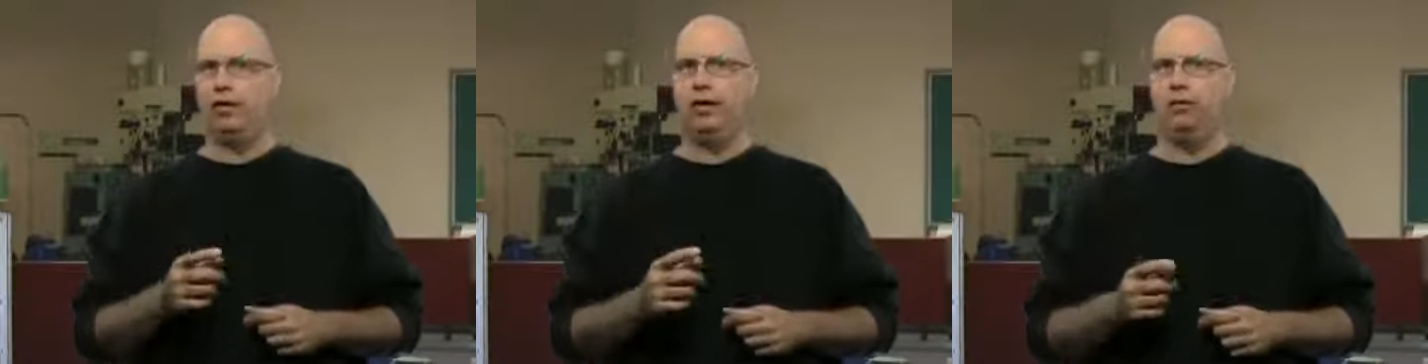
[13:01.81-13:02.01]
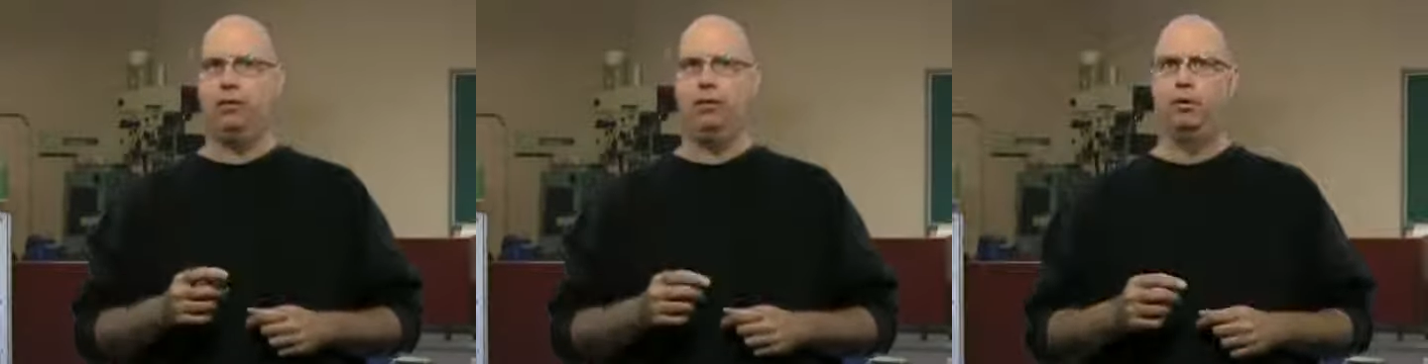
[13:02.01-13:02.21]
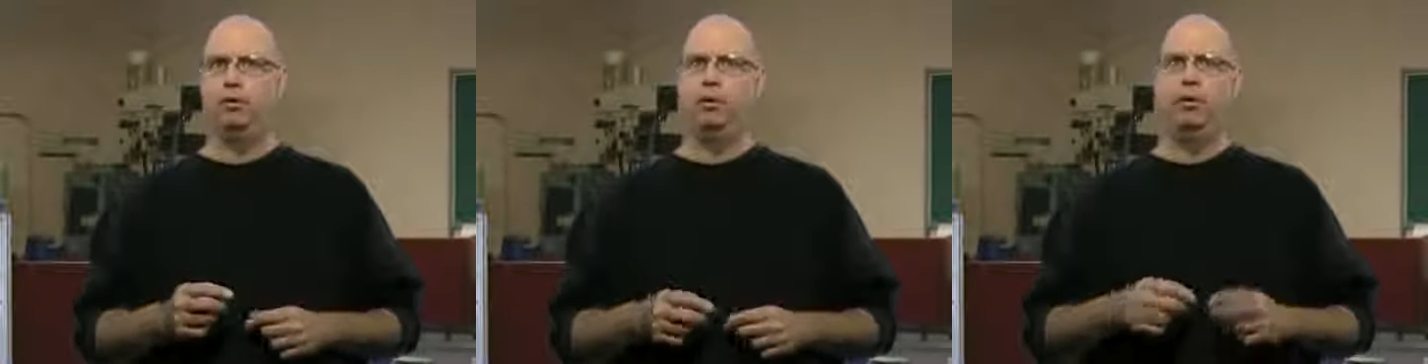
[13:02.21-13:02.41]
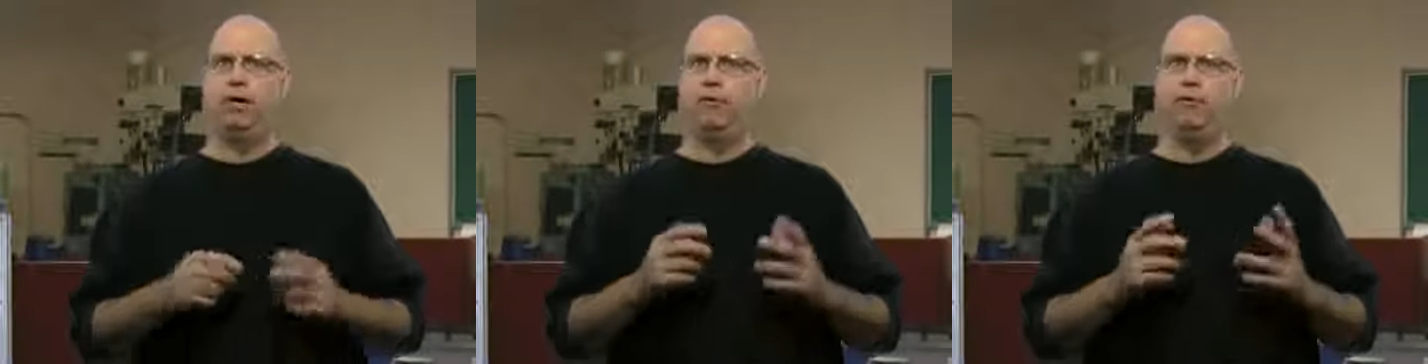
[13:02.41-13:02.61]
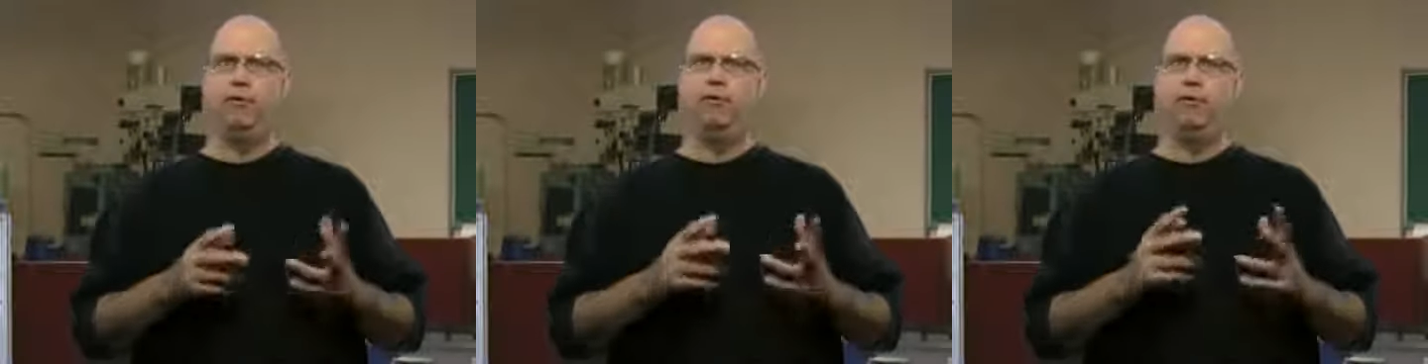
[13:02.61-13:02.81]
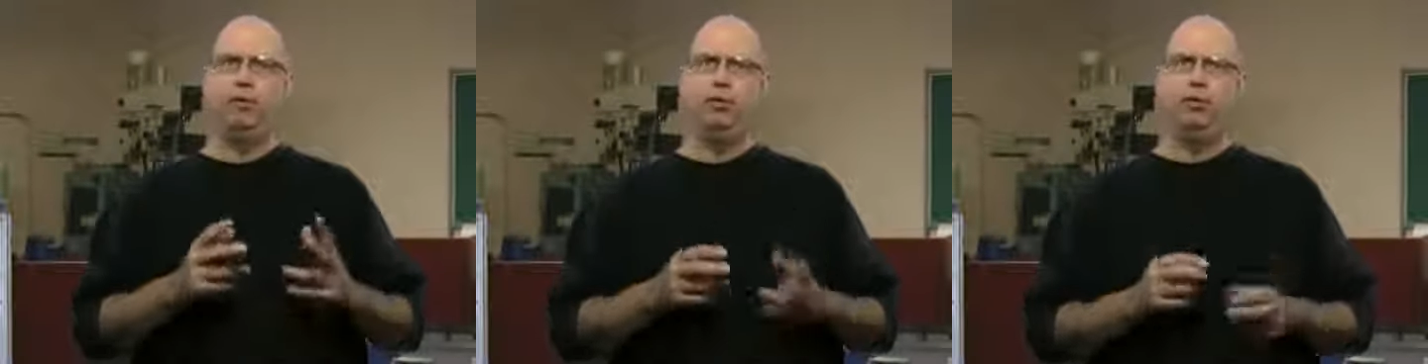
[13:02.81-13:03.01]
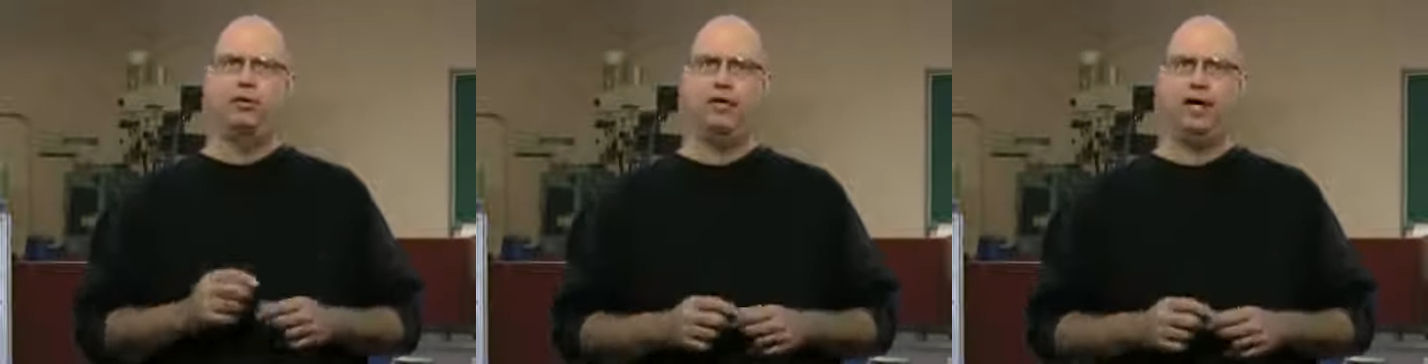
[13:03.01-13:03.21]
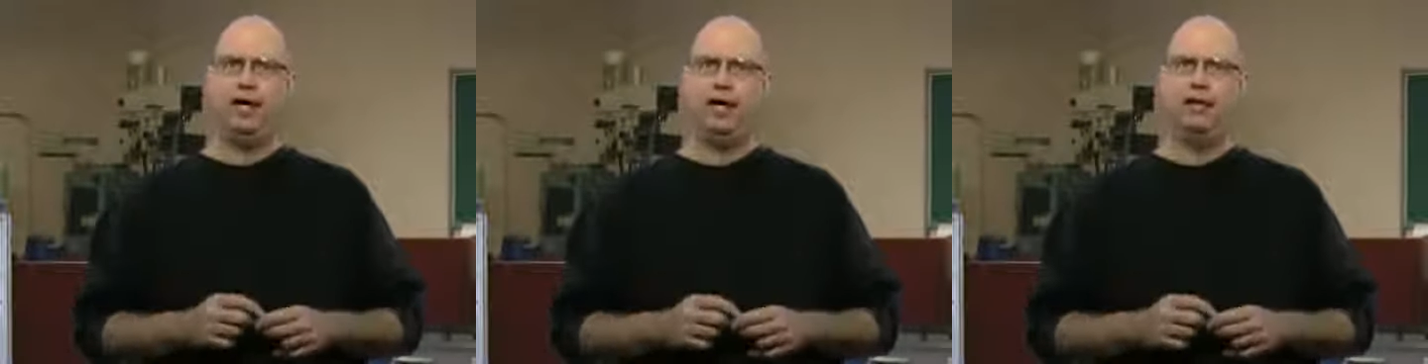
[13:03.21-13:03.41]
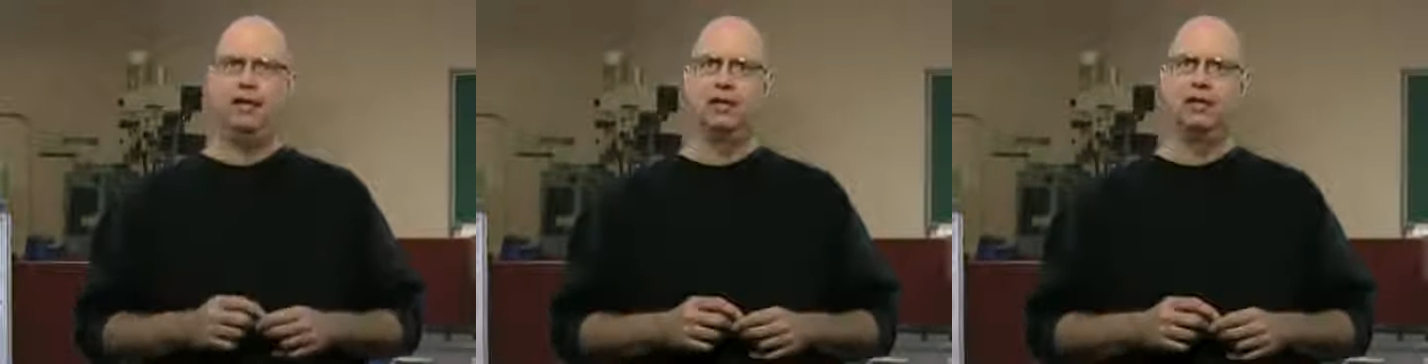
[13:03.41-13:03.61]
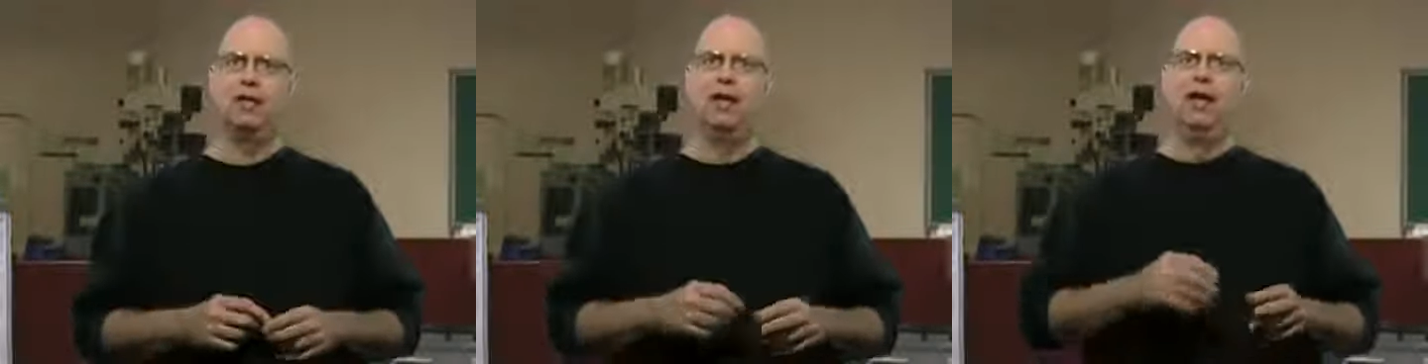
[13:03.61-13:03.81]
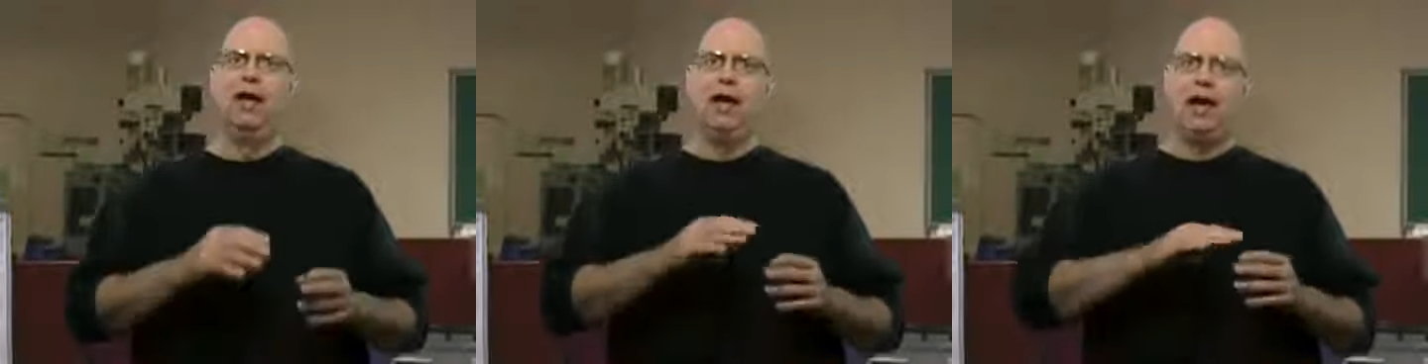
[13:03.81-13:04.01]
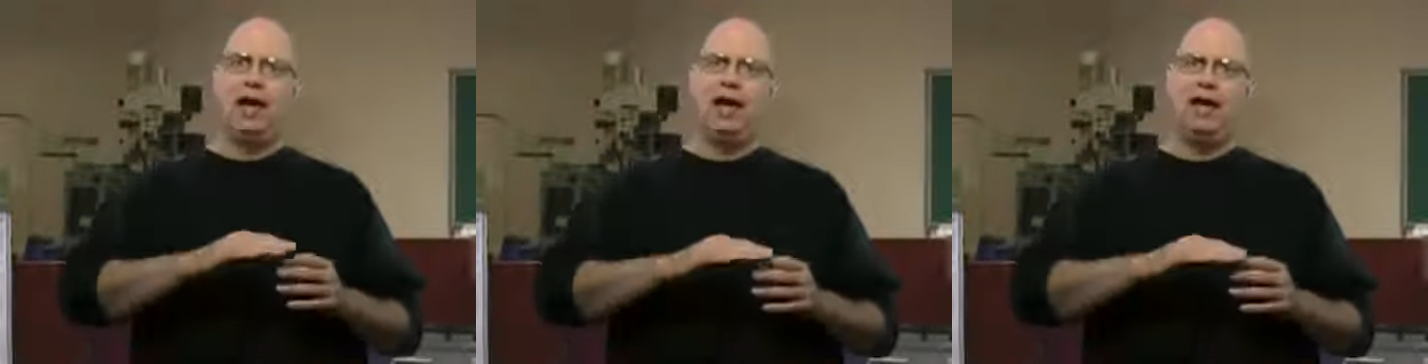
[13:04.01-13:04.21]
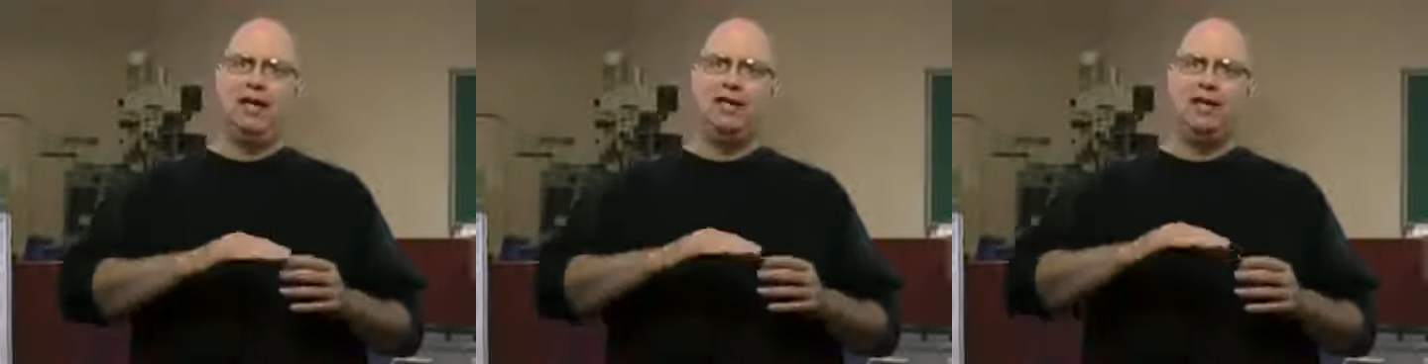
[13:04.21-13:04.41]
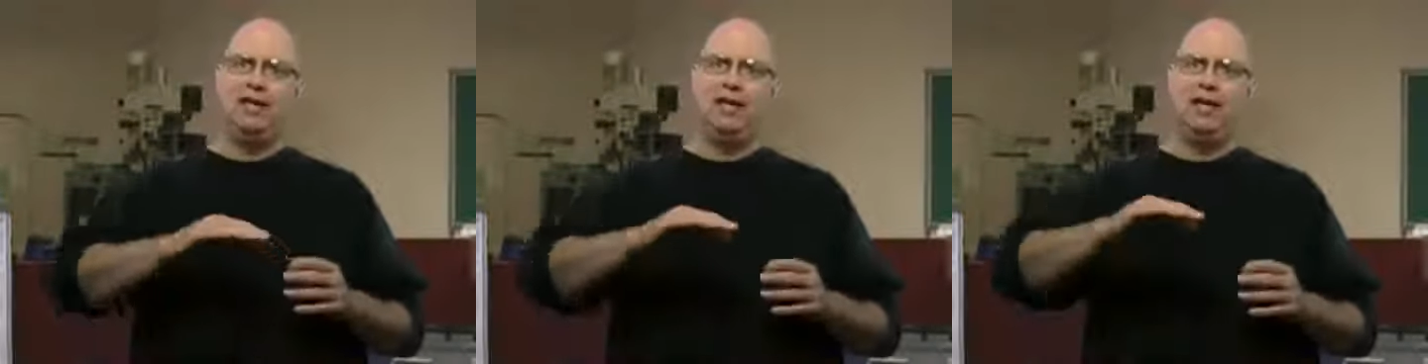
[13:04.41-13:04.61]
temperature every few seconds as it